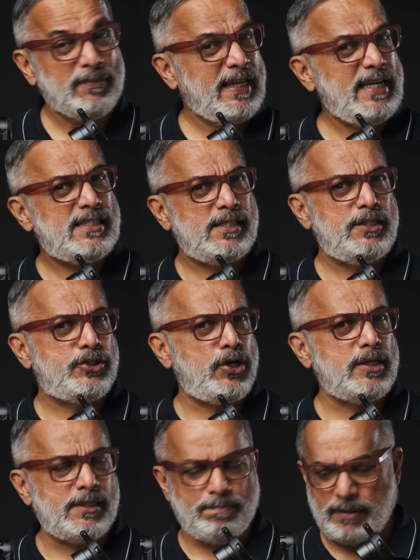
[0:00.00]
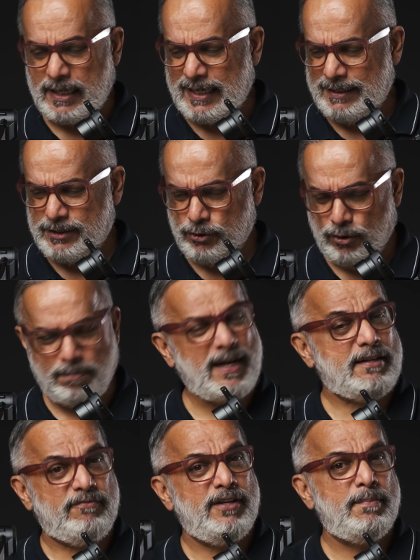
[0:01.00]
It's in short supply,
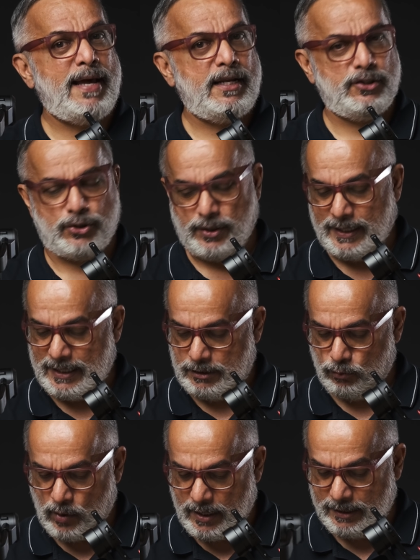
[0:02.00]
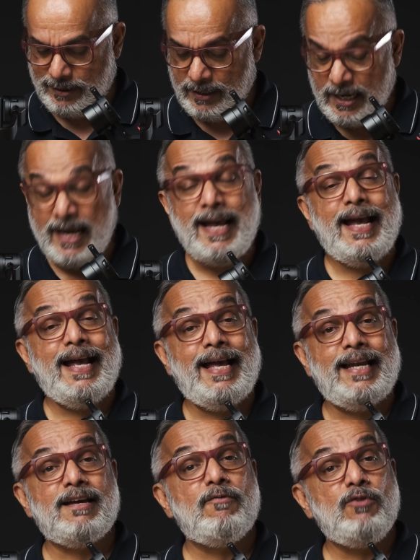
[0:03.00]
but we managed to get one
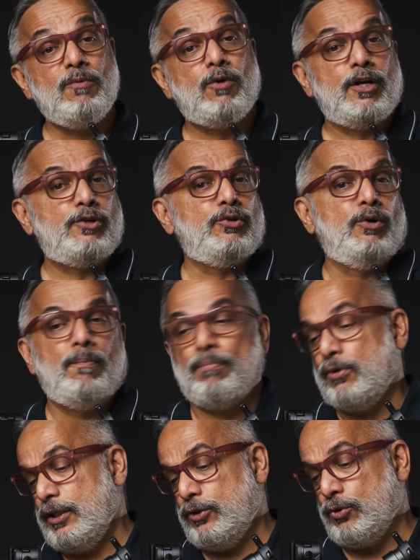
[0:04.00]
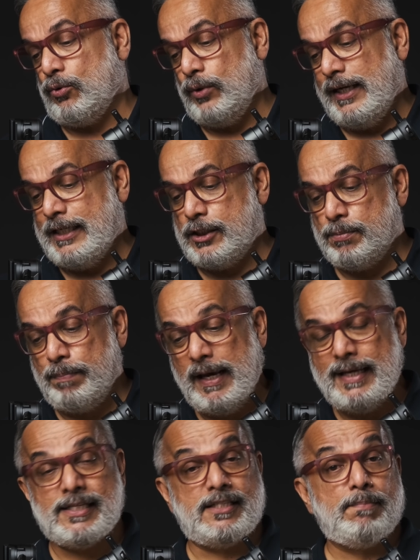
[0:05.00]
and we wanted to put it through its
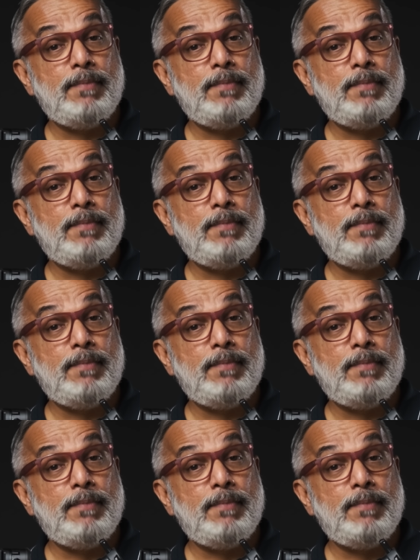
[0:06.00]
paces.